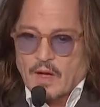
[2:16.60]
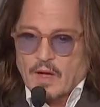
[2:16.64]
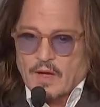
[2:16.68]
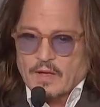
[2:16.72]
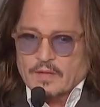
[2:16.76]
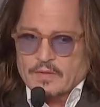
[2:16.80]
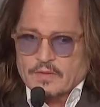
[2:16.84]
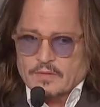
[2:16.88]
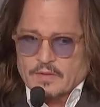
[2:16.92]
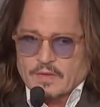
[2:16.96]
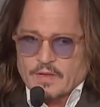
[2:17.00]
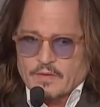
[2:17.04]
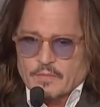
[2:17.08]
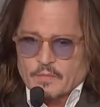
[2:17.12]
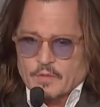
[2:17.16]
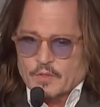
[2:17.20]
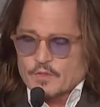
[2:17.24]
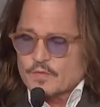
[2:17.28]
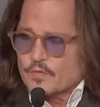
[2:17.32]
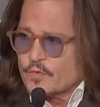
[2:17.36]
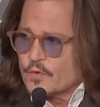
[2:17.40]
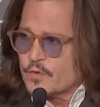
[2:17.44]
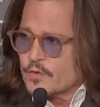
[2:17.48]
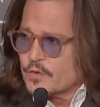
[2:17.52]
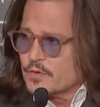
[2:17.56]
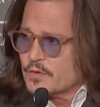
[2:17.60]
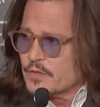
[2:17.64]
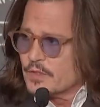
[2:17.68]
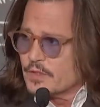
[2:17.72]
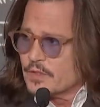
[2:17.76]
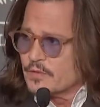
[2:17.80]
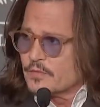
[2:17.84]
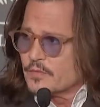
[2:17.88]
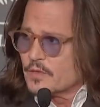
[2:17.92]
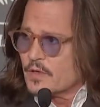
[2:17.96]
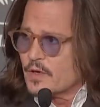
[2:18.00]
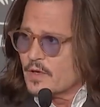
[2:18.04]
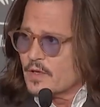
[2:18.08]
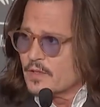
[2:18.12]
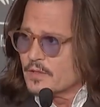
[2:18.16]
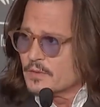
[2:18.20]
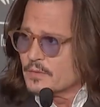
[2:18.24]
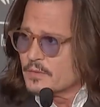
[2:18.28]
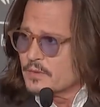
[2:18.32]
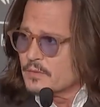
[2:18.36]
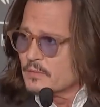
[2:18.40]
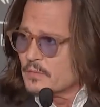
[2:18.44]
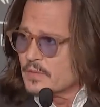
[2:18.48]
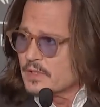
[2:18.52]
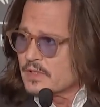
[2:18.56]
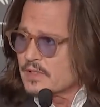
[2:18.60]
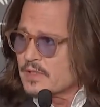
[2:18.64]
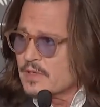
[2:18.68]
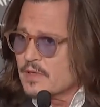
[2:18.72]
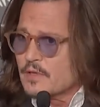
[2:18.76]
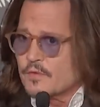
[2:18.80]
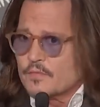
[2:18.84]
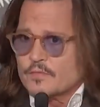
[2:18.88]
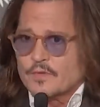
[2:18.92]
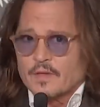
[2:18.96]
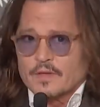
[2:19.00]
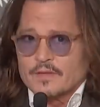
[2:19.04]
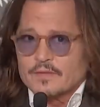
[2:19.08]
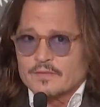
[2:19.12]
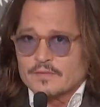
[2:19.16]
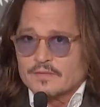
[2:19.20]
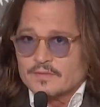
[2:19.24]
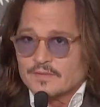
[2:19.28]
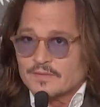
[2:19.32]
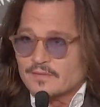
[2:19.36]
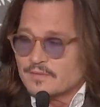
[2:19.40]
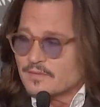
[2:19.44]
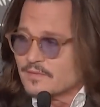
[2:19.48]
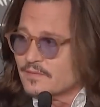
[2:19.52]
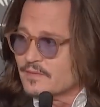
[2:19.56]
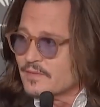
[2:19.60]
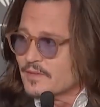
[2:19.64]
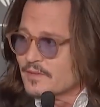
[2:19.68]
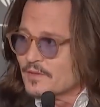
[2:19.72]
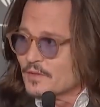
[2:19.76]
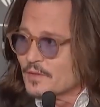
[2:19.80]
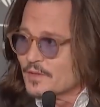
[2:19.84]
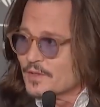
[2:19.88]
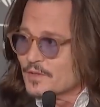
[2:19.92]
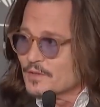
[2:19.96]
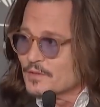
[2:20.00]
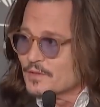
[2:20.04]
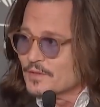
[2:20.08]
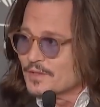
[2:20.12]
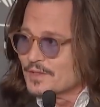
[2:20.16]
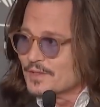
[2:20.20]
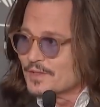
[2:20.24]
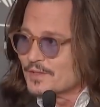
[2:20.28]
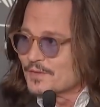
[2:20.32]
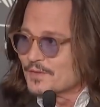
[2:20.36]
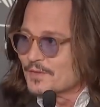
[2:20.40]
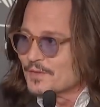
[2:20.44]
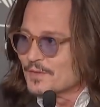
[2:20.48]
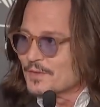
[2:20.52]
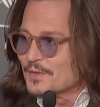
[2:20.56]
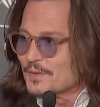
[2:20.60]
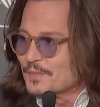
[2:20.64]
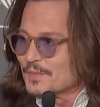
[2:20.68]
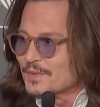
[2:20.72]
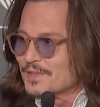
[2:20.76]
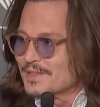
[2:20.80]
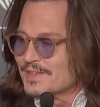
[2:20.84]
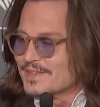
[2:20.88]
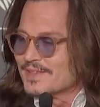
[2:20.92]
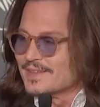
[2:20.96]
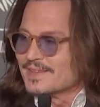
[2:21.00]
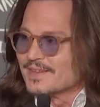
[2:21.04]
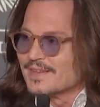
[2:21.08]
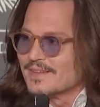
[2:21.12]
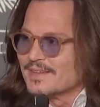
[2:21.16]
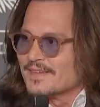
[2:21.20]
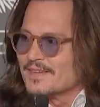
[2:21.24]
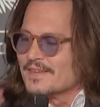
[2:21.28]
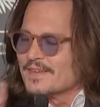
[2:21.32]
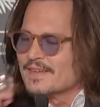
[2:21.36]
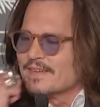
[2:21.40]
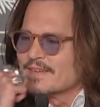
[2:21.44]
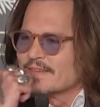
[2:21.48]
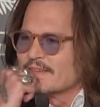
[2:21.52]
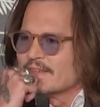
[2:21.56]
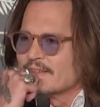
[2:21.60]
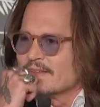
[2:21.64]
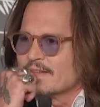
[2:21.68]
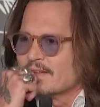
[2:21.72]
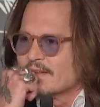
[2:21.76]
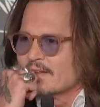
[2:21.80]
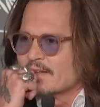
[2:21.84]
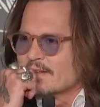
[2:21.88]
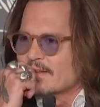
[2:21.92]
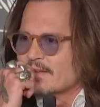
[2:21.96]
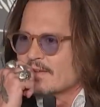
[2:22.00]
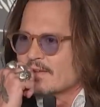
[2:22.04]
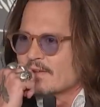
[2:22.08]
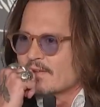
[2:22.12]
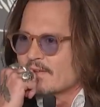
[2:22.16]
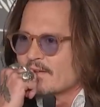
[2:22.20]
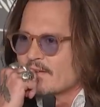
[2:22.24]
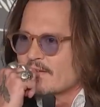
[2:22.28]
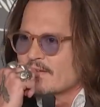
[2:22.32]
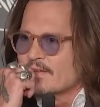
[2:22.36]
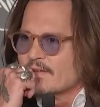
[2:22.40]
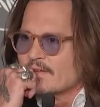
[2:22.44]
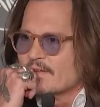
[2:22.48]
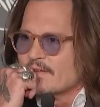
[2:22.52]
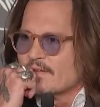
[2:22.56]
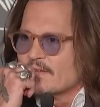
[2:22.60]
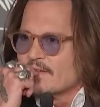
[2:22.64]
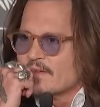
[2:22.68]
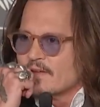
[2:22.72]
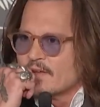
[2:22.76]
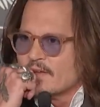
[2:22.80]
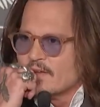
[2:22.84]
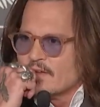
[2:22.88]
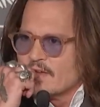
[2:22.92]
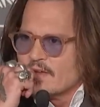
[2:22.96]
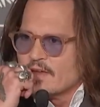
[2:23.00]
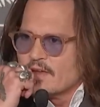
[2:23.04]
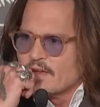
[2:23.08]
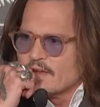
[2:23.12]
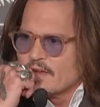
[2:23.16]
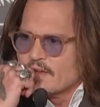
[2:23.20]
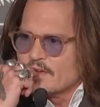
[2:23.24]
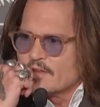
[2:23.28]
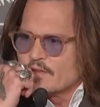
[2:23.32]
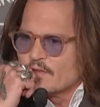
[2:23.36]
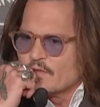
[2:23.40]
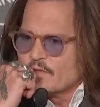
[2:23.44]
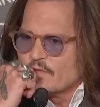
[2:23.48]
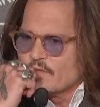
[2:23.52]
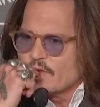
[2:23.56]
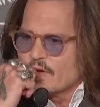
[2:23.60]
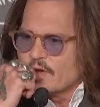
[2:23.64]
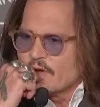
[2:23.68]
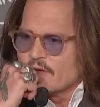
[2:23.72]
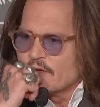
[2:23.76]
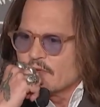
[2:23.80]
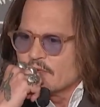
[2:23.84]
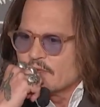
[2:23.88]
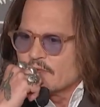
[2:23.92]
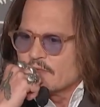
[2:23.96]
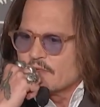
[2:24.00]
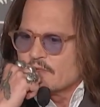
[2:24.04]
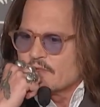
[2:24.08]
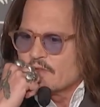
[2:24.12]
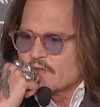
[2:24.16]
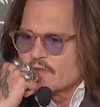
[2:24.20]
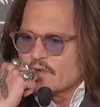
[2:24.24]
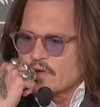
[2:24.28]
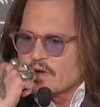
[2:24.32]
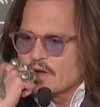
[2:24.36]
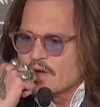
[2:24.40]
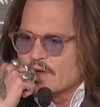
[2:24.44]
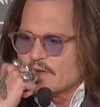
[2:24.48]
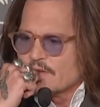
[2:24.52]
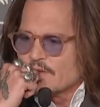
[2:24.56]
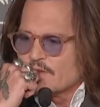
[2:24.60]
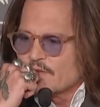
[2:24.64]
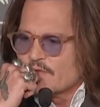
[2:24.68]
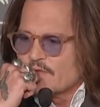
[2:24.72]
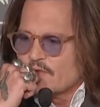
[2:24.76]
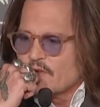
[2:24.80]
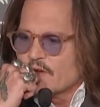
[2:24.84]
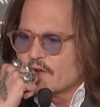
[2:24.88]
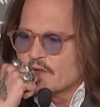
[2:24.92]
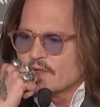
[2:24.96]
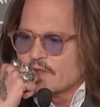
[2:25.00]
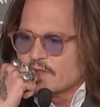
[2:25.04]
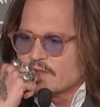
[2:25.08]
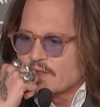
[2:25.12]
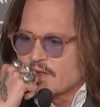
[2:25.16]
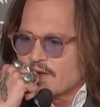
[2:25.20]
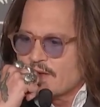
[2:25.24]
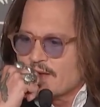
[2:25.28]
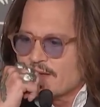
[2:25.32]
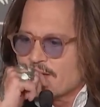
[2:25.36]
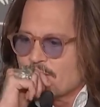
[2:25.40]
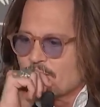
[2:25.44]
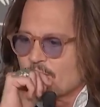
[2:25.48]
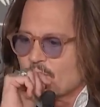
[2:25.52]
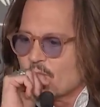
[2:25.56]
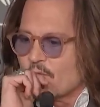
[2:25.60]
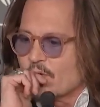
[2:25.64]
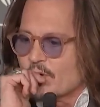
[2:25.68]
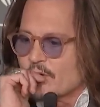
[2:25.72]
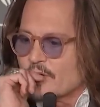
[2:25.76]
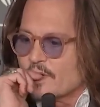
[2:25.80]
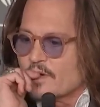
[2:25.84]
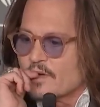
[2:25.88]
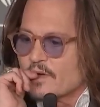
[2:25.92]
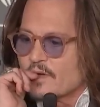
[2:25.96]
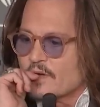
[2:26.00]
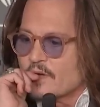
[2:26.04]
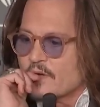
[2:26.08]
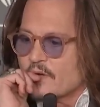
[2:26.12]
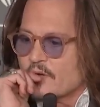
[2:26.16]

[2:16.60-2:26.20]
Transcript: I don't have much further need for Hollywood myself. I don't, I don't know how you guys feel, but yeah, I think uh, it's a very strange, funny time where